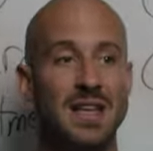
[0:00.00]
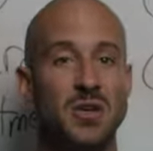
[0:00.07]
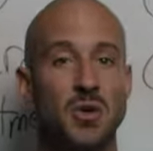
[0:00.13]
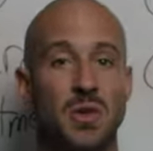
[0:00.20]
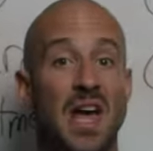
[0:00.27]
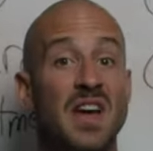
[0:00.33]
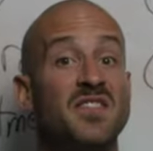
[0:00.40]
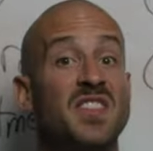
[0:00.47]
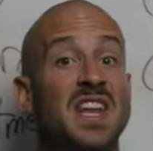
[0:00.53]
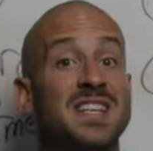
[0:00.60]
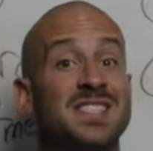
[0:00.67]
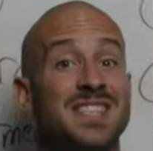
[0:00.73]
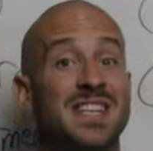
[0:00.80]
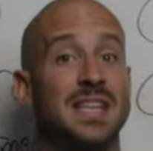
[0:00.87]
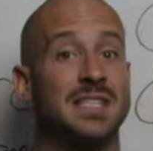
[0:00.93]
in your life that
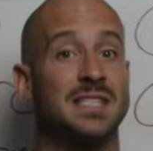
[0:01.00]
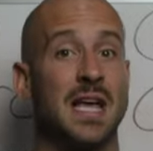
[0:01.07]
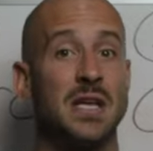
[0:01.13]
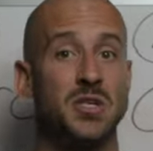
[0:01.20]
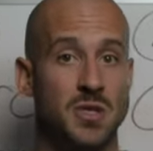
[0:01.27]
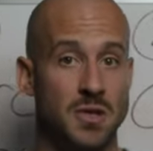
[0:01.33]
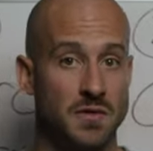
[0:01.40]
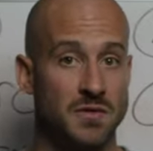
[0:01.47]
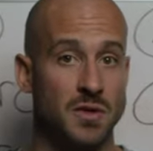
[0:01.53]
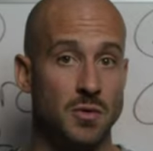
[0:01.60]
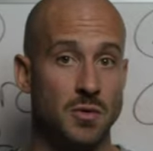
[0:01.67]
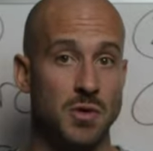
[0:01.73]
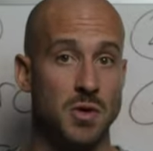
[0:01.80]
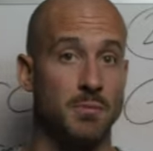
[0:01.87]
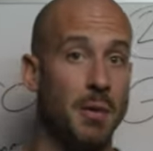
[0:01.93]
is an extension of
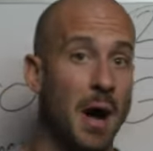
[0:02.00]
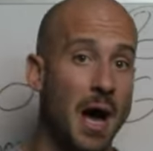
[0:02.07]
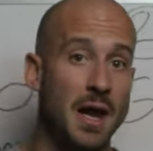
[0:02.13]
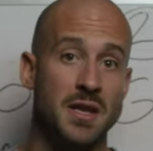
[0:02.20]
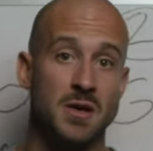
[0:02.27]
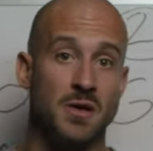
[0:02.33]
you your body,